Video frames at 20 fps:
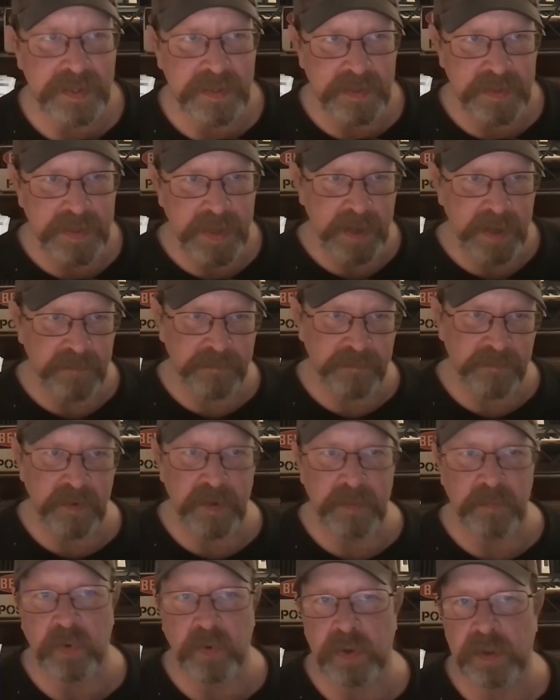in that
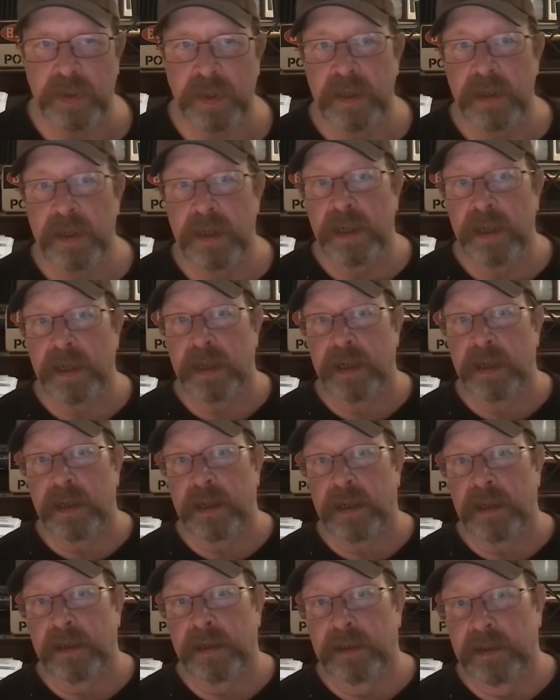framework.
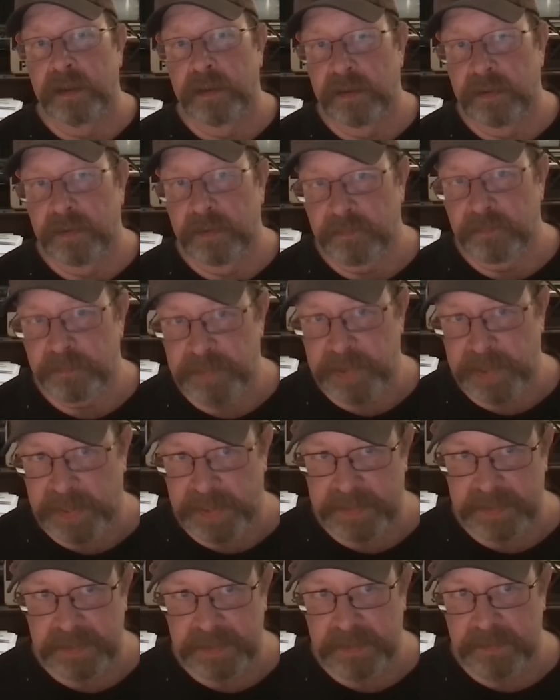
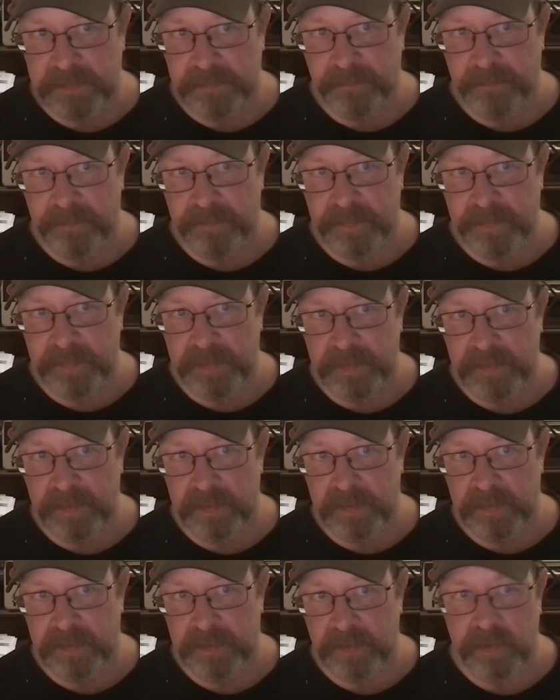But
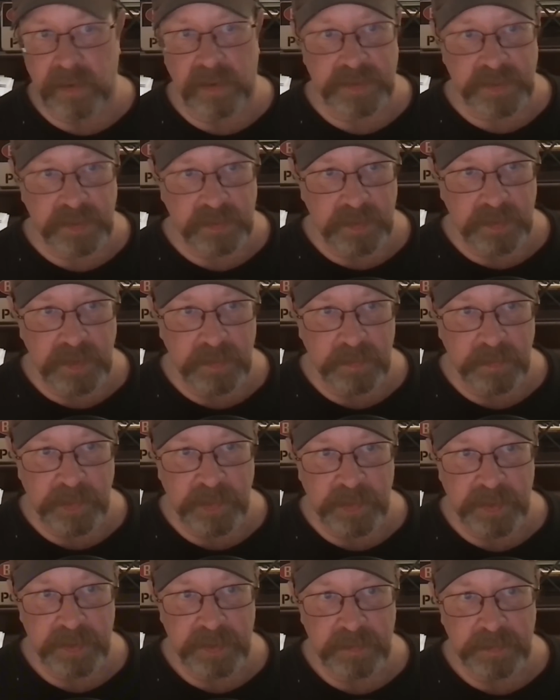they're also
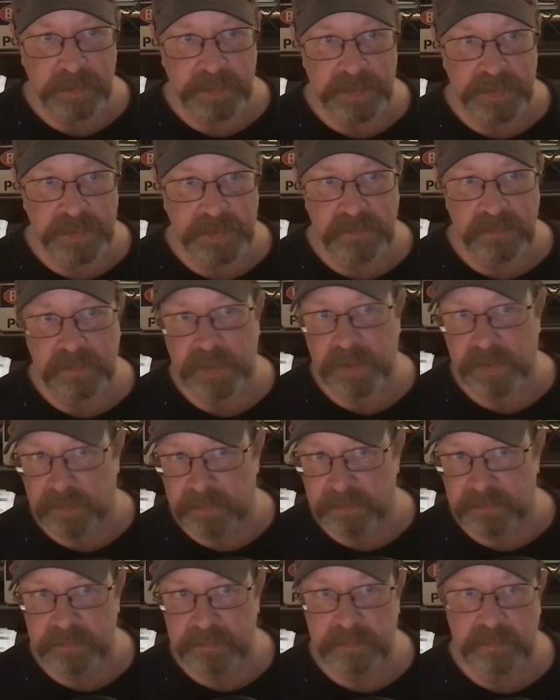unpredictables,
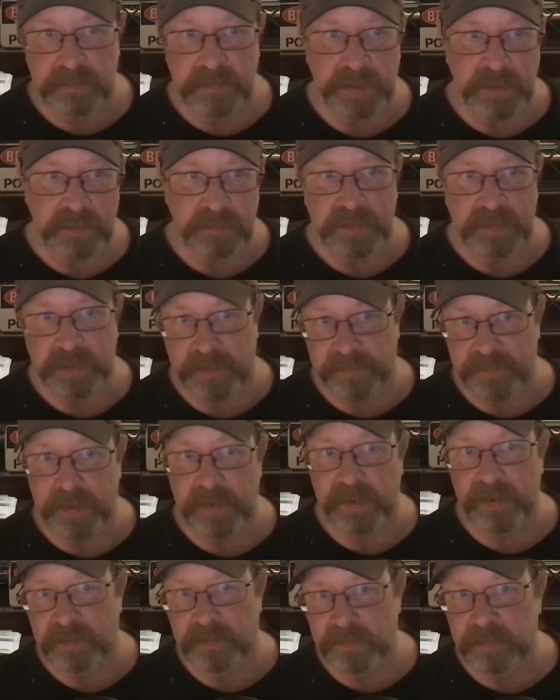you
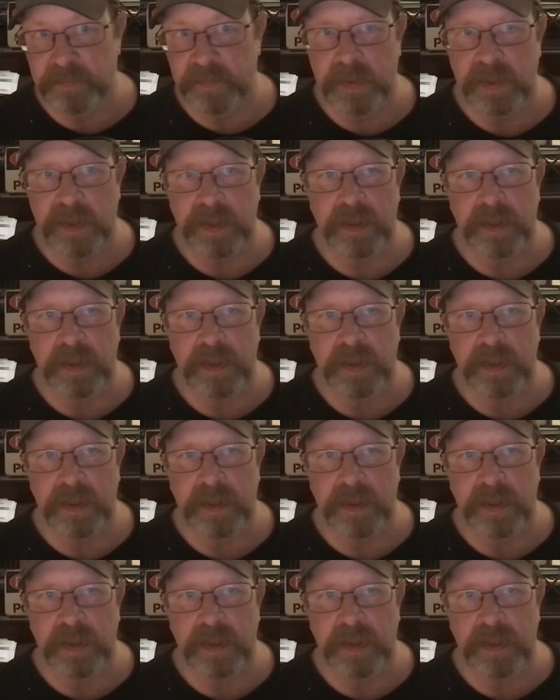never know.